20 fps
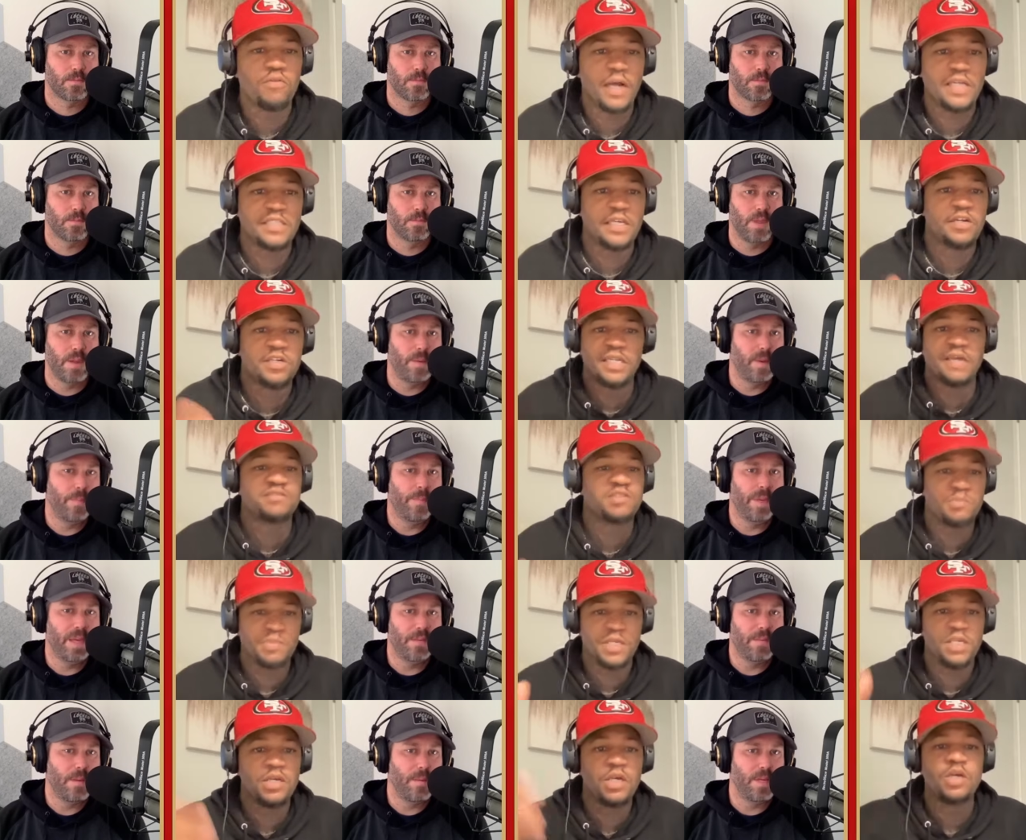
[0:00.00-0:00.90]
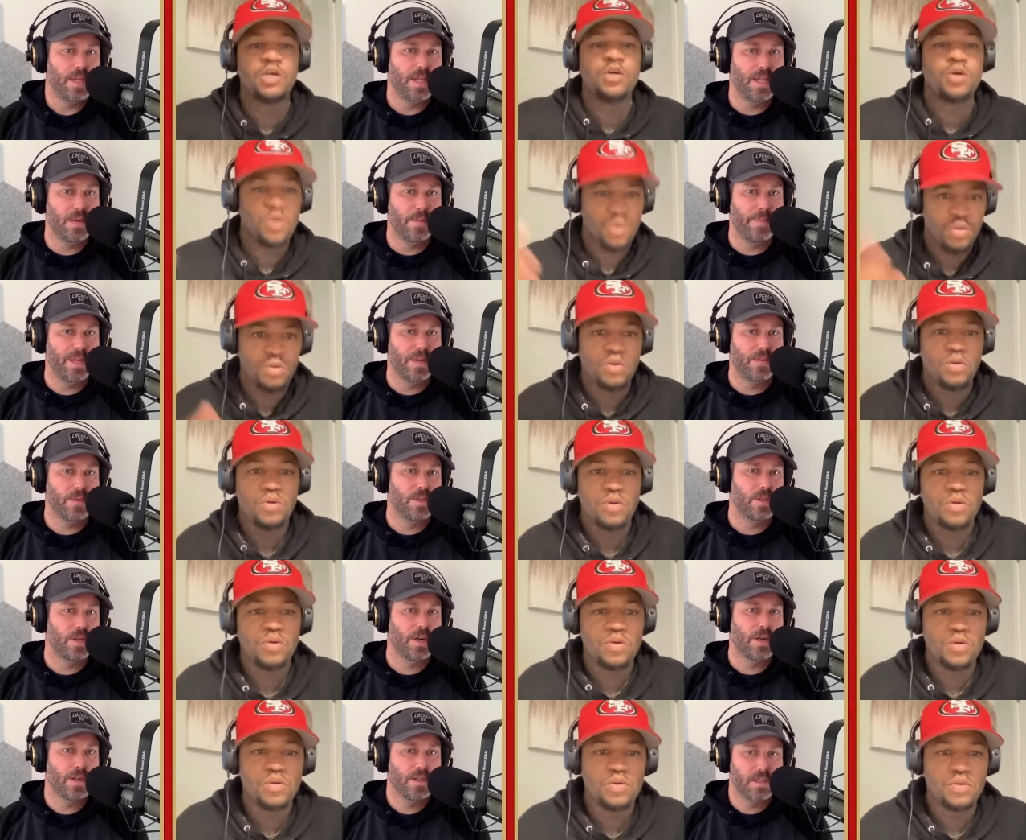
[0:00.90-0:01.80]
Speaker 1: right? They're going to have to be, Maybe you get a big
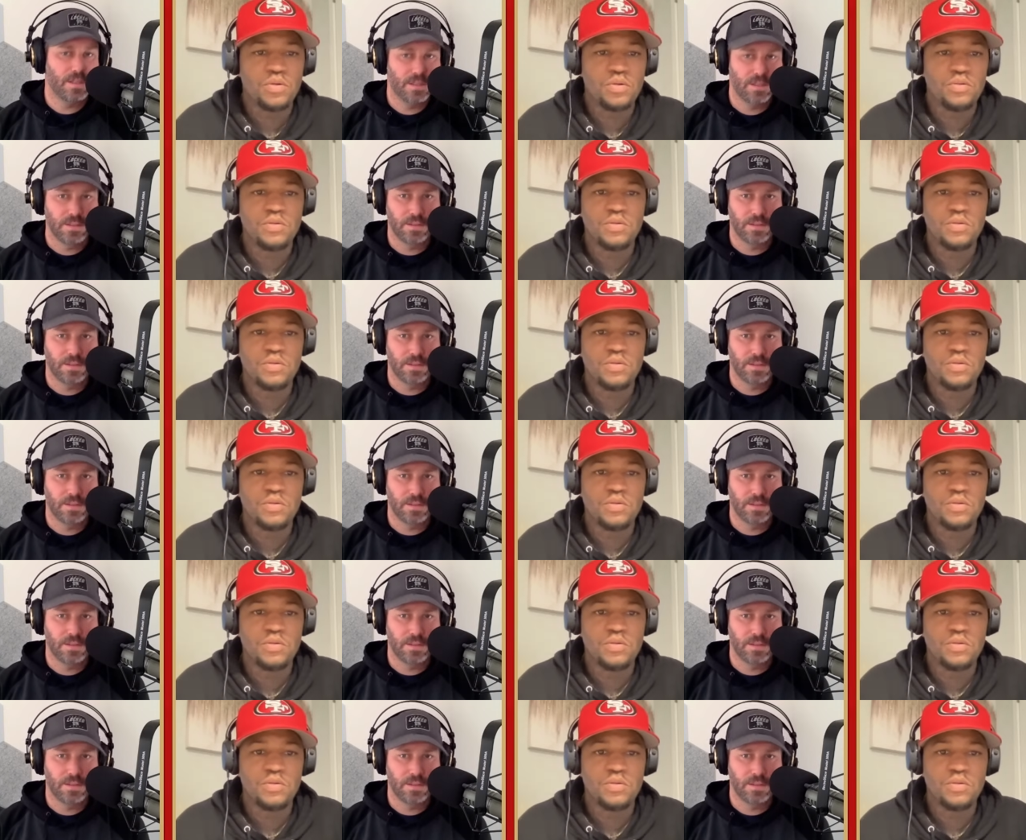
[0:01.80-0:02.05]
return.